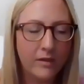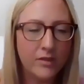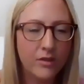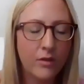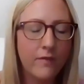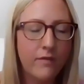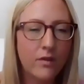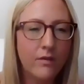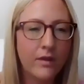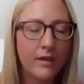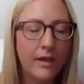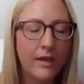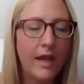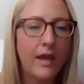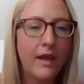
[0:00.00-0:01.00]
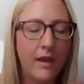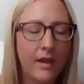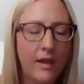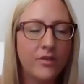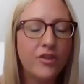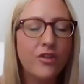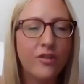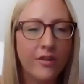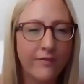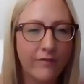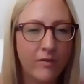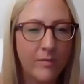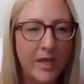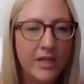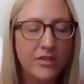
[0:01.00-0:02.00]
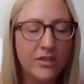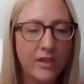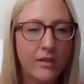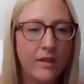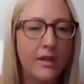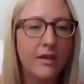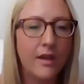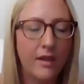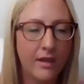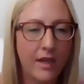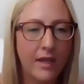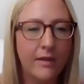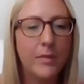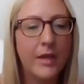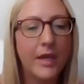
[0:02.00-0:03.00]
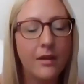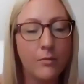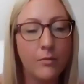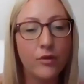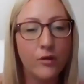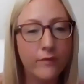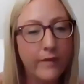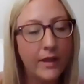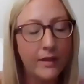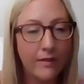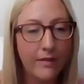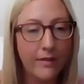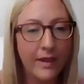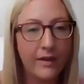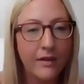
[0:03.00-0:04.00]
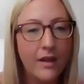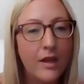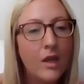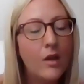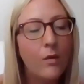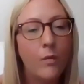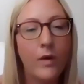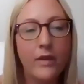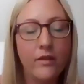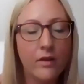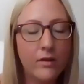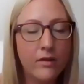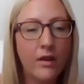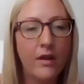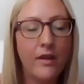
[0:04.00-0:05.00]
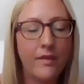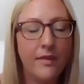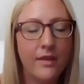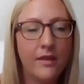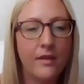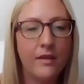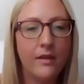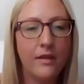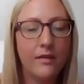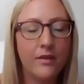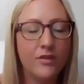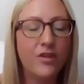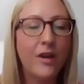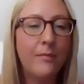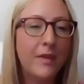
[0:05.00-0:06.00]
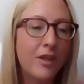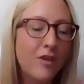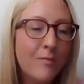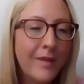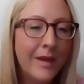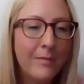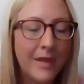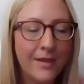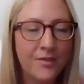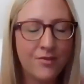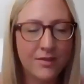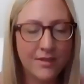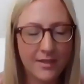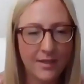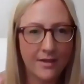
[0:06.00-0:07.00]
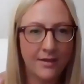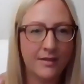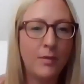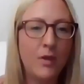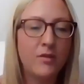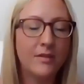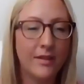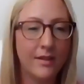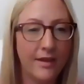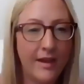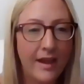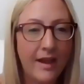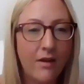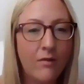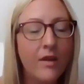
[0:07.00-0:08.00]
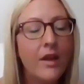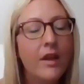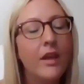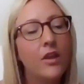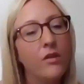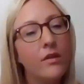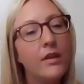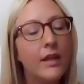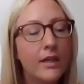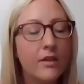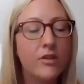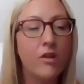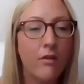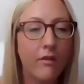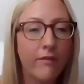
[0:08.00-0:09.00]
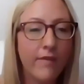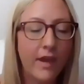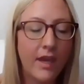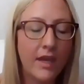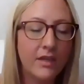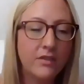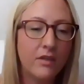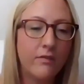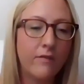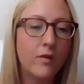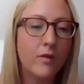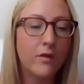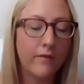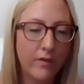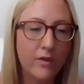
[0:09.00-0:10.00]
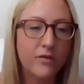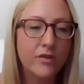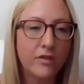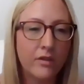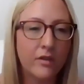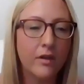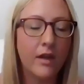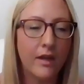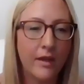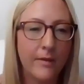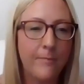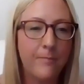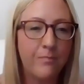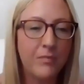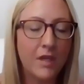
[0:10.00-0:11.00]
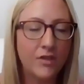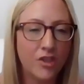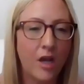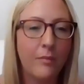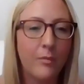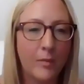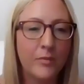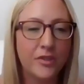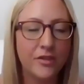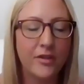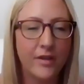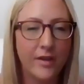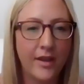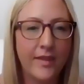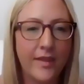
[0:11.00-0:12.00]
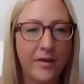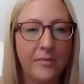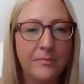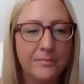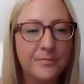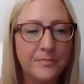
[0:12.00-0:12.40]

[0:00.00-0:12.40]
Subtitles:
So if you can enter your information and kind of begin a profile there, whether or not the job that you might be interested in is posted now, you can get a notification for a future job opportunity there.